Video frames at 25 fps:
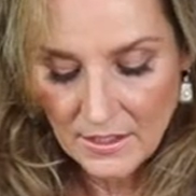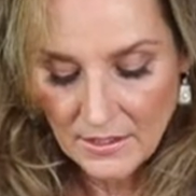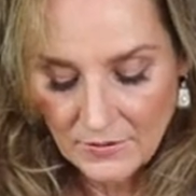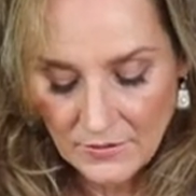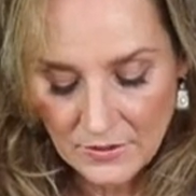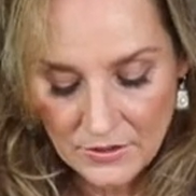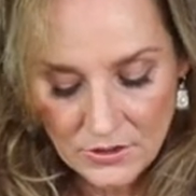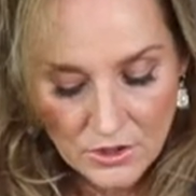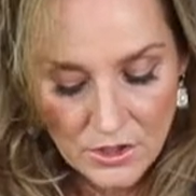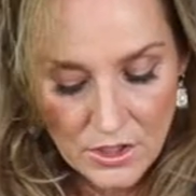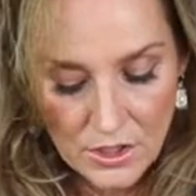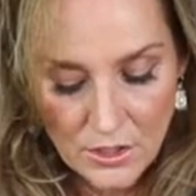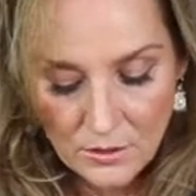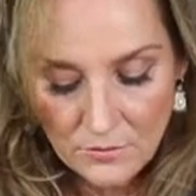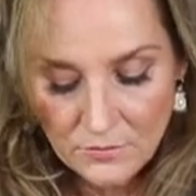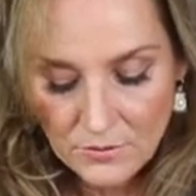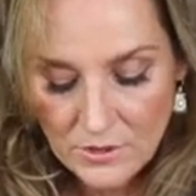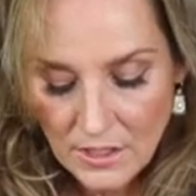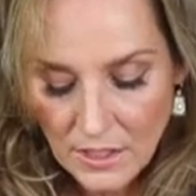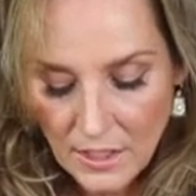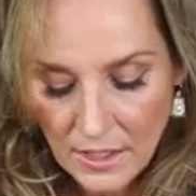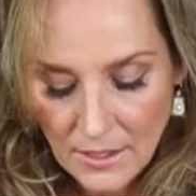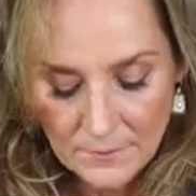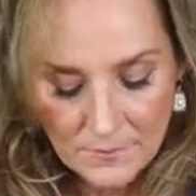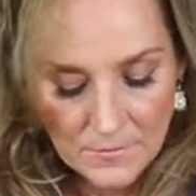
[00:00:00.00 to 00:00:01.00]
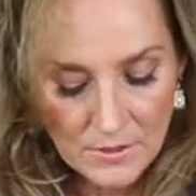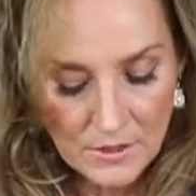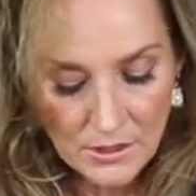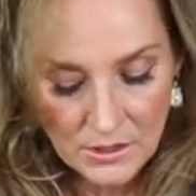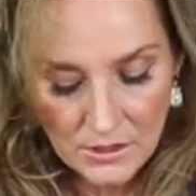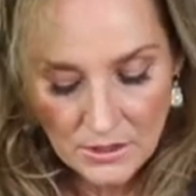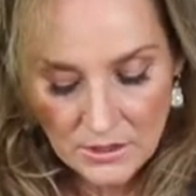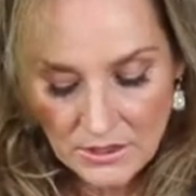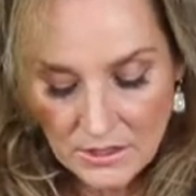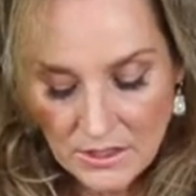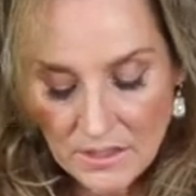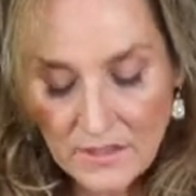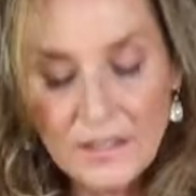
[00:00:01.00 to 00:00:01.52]
the stove top
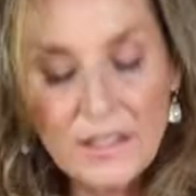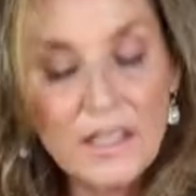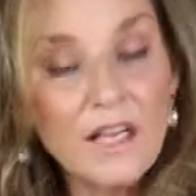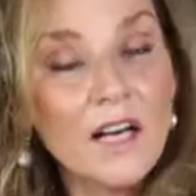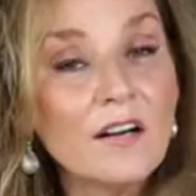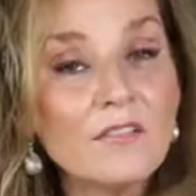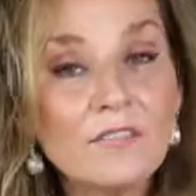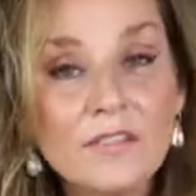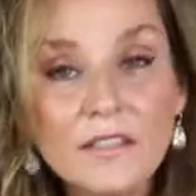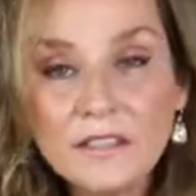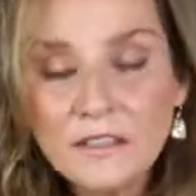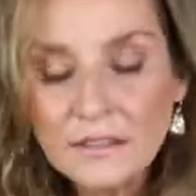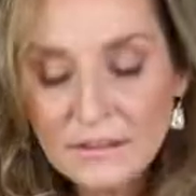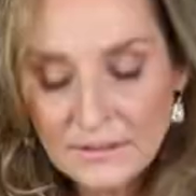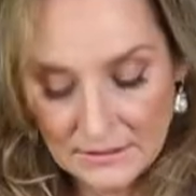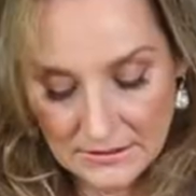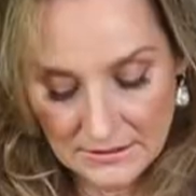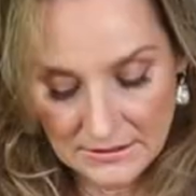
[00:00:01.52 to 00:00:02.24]
to the oven,